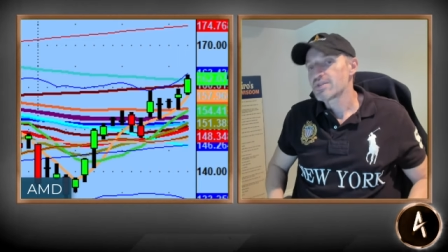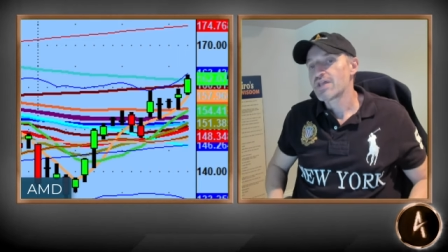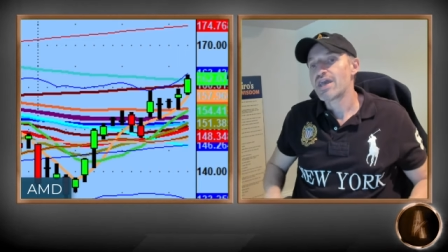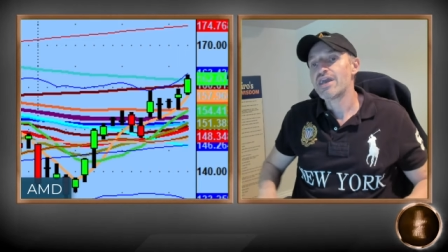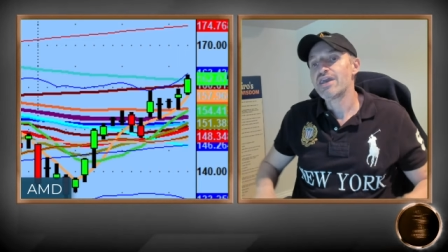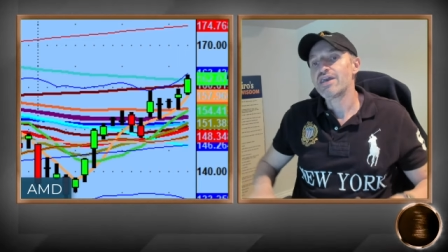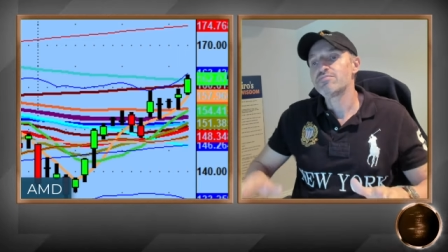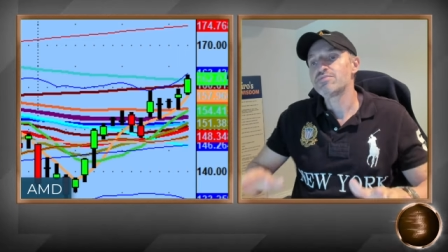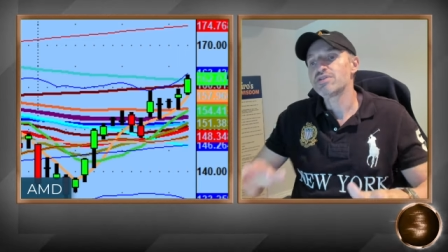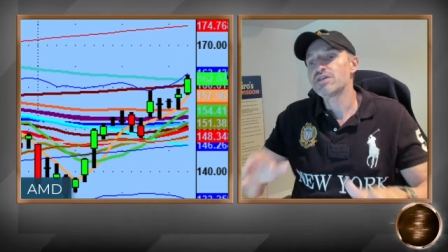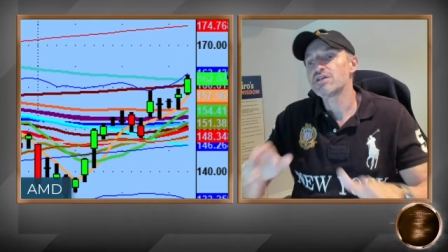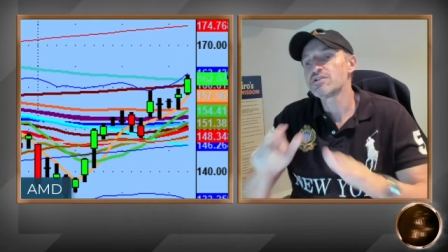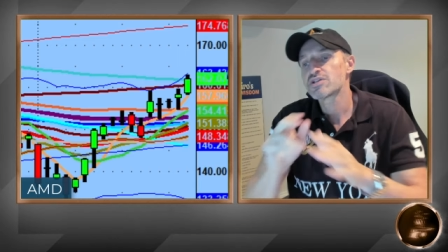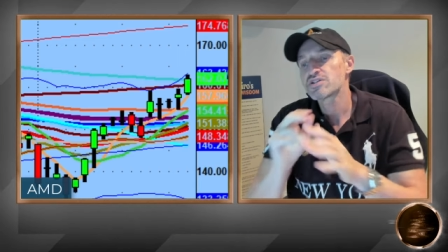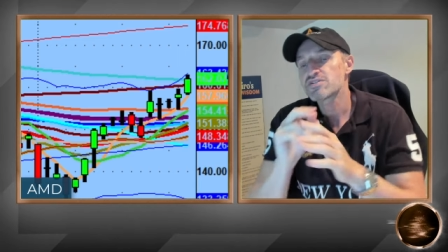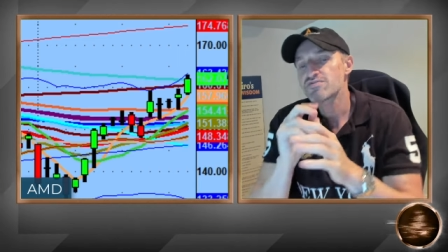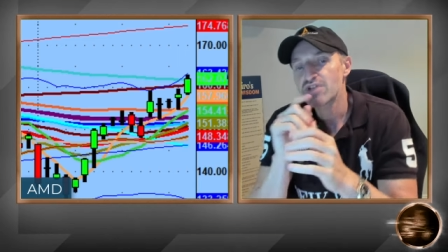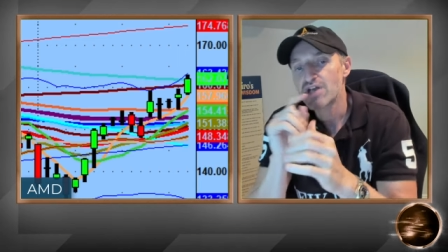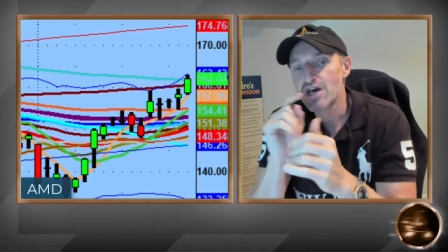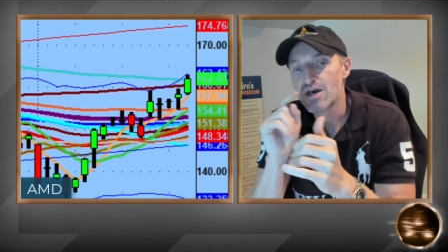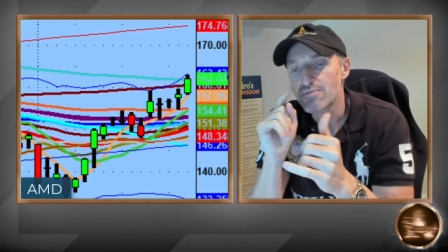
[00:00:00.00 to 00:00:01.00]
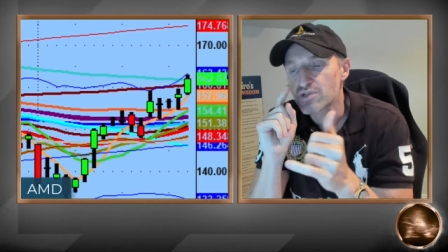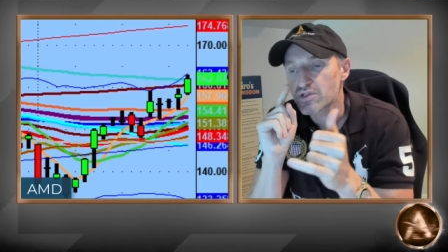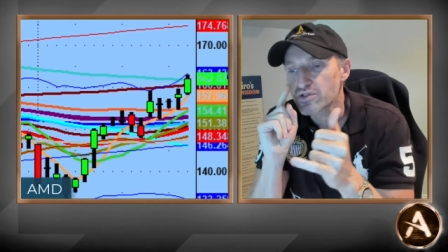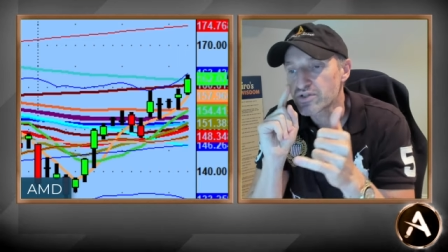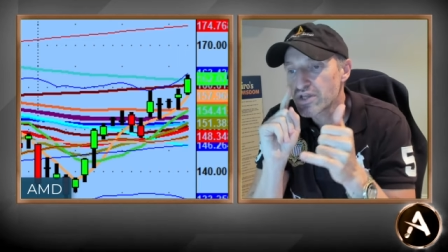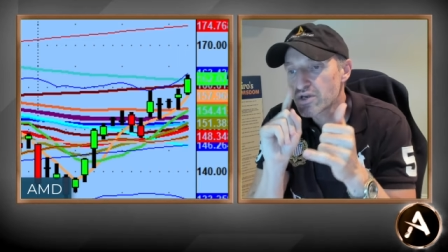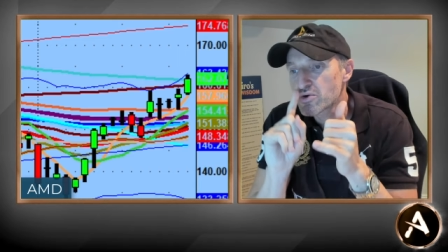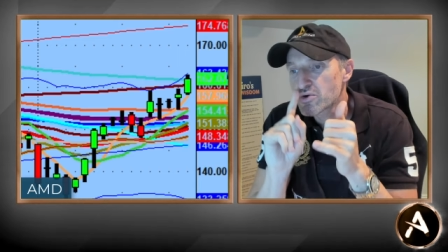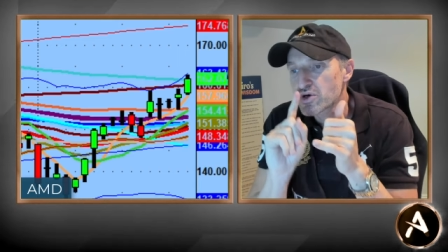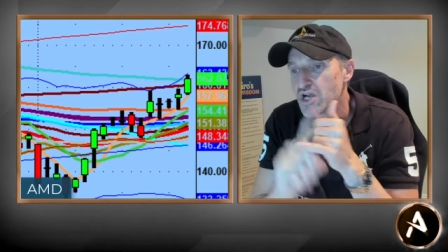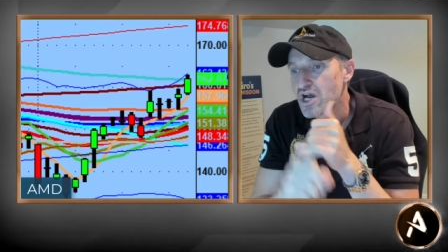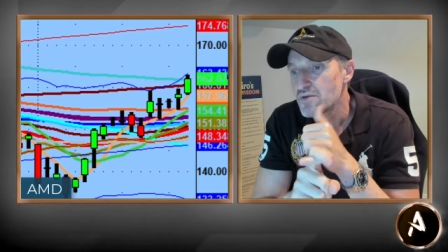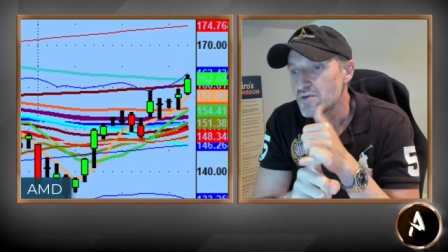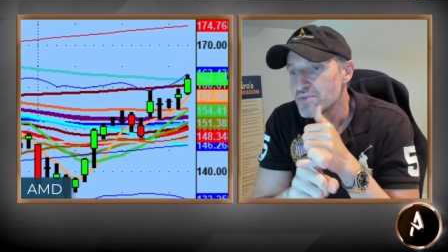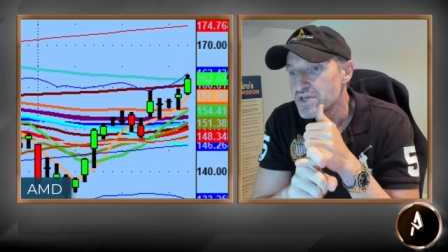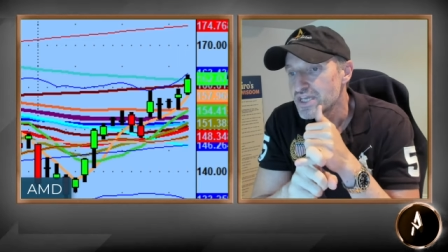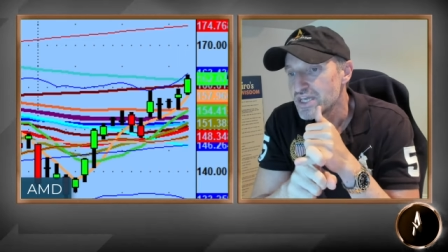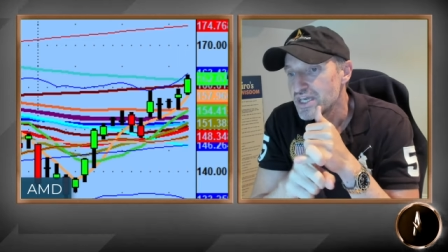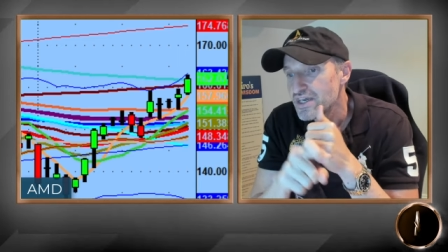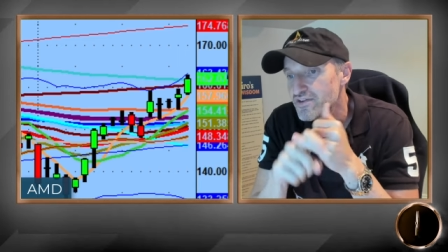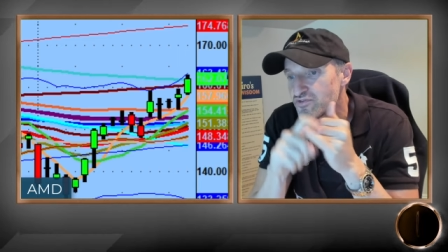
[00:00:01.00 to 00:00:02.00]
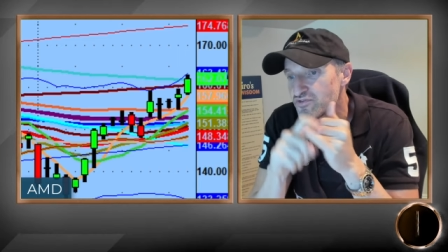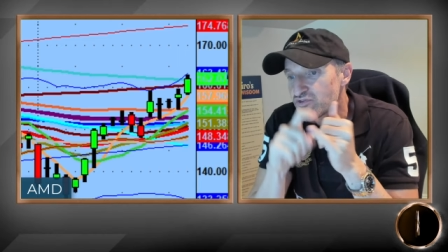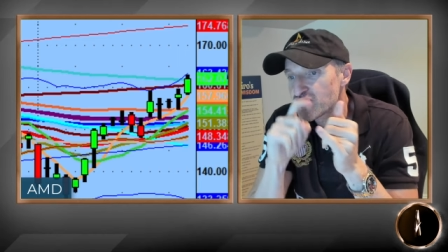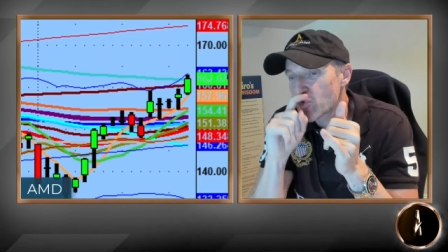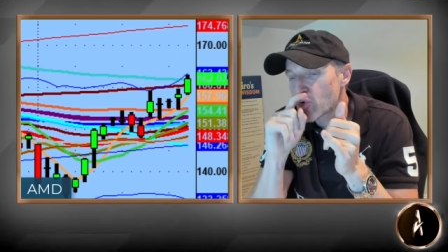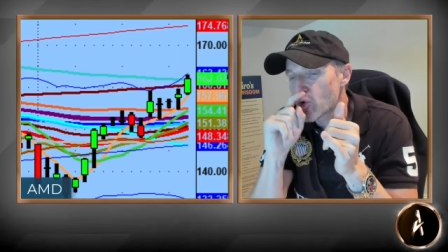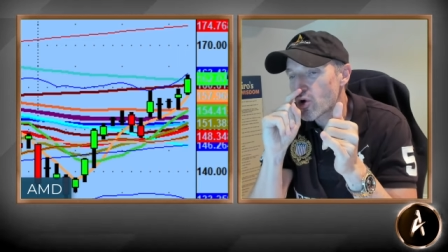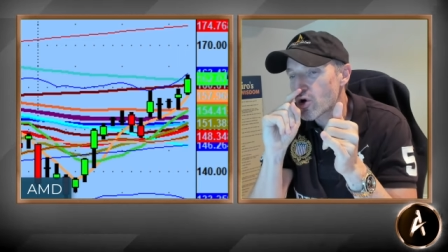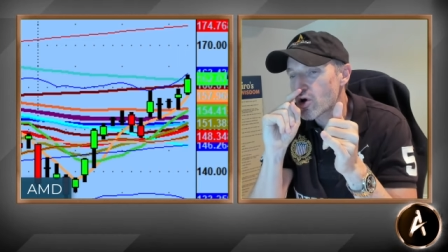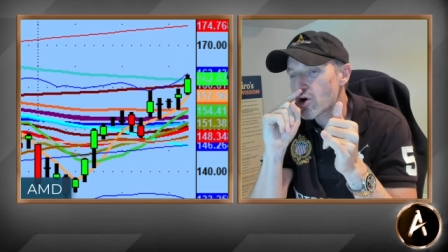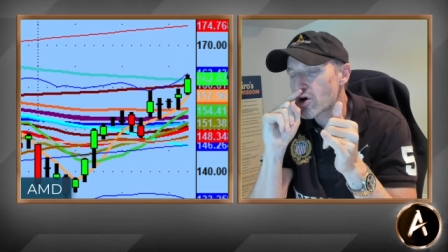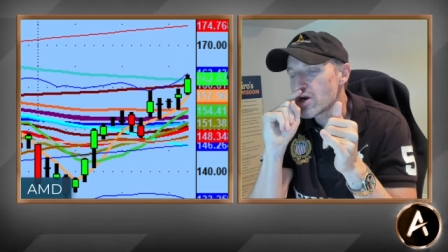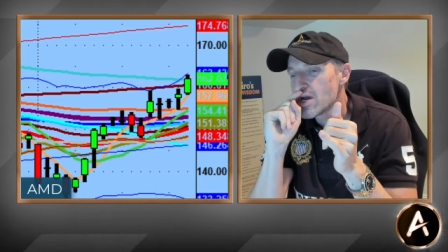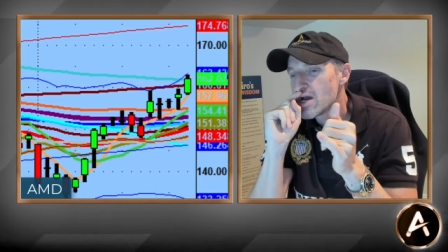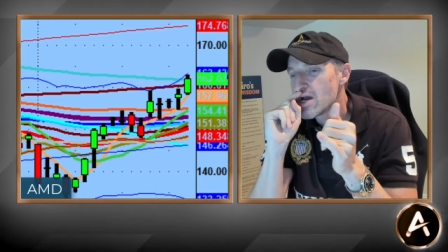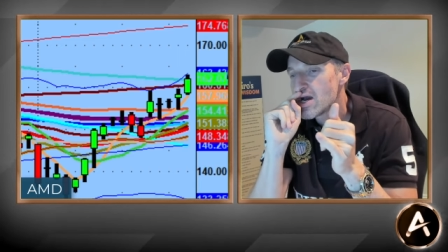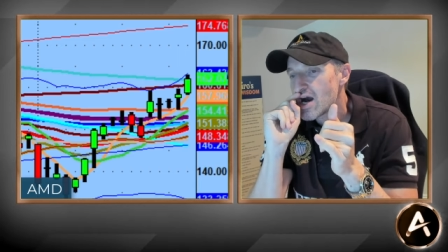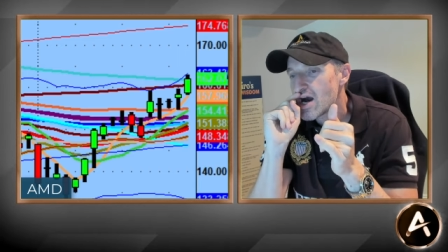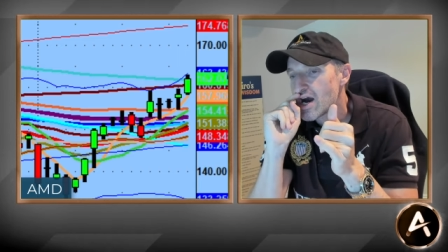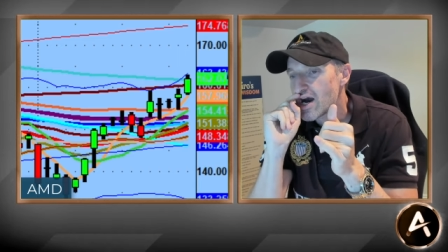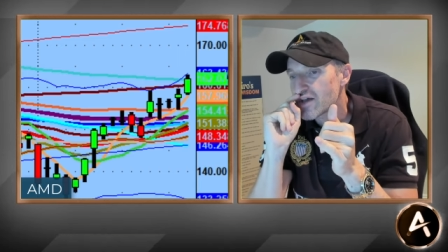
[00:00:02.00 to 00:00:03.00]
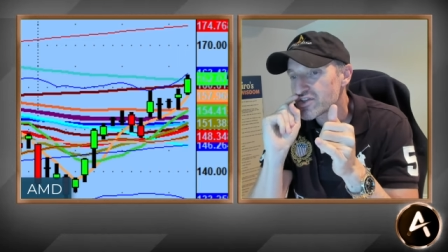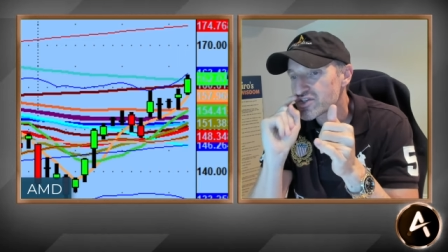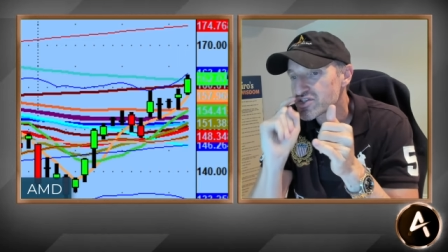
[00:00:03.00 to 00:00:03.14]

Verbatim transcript: AMD looks phenomenal. They were coming in for uh, the